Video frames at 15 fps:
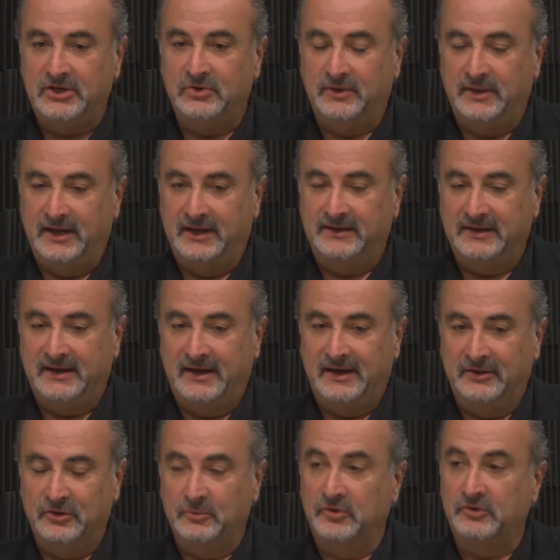you that
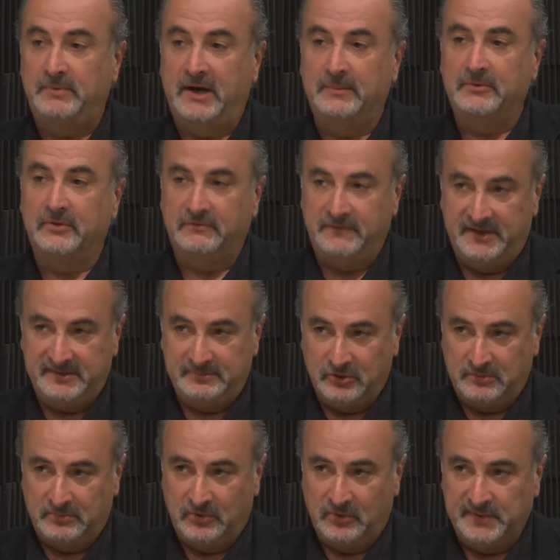their most popular
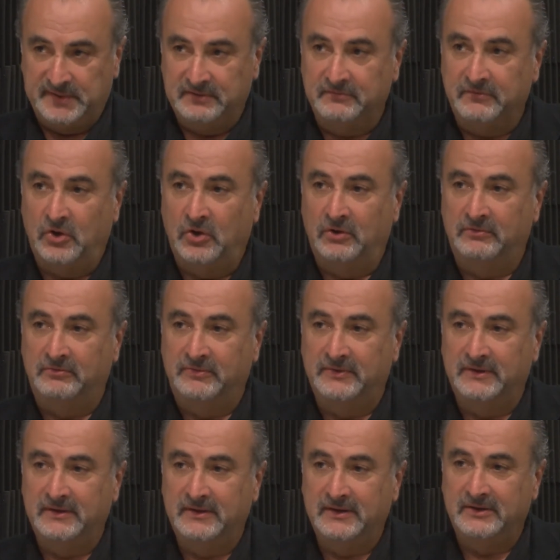Facebook posts involve
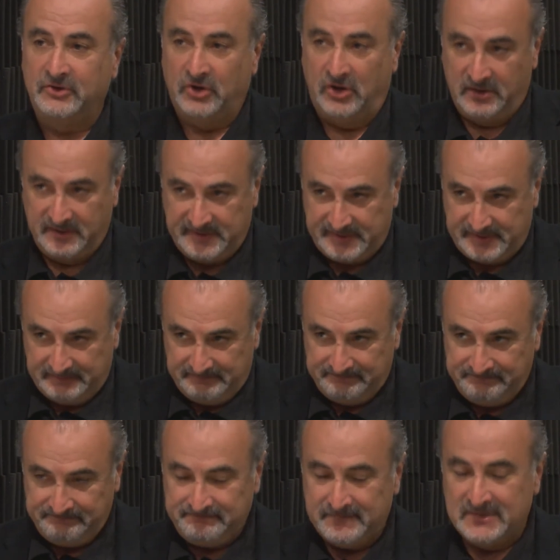dogs.
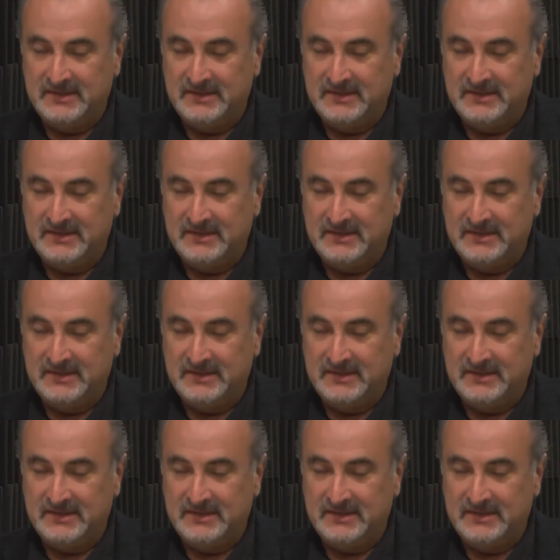Mm-hmm.